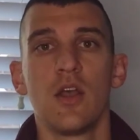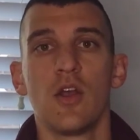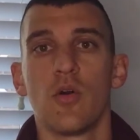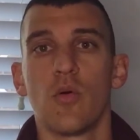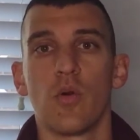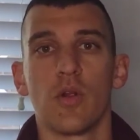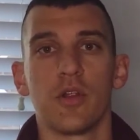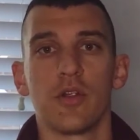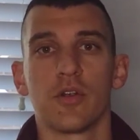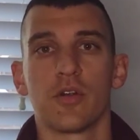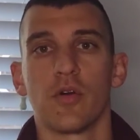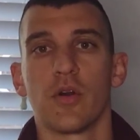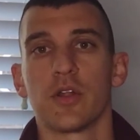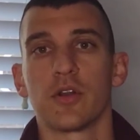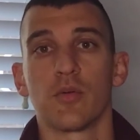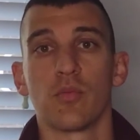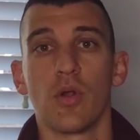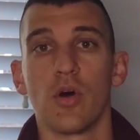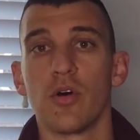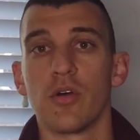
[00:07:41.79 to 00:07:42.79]
where you're going
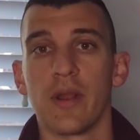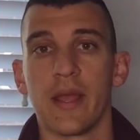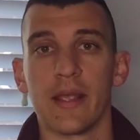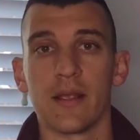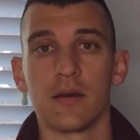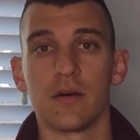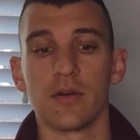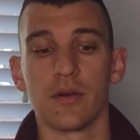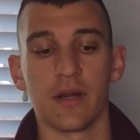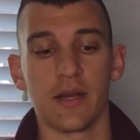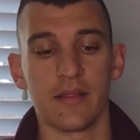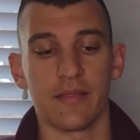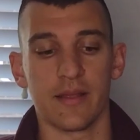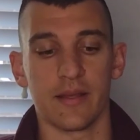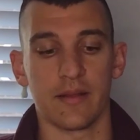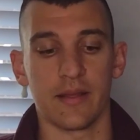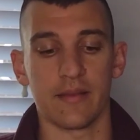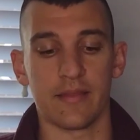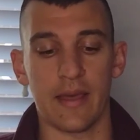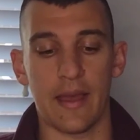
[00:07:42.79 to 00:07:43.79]
to roll an ankle or anything
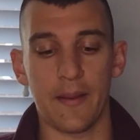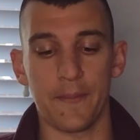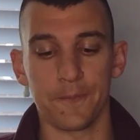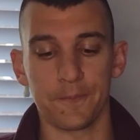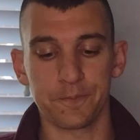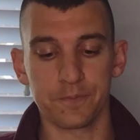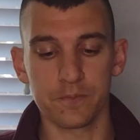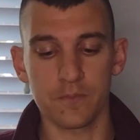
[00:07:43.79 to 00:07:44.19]
like that.